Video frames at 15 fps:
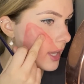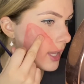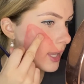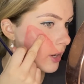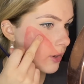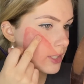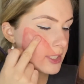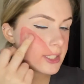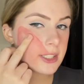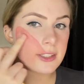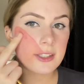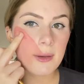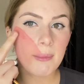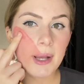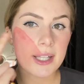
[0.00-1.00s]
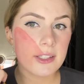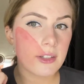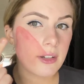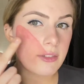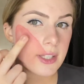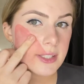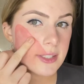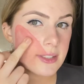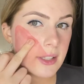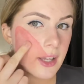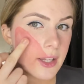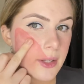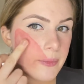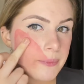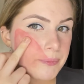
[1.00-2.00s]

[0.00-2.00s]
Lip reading: It honestly doesn't matter if this is like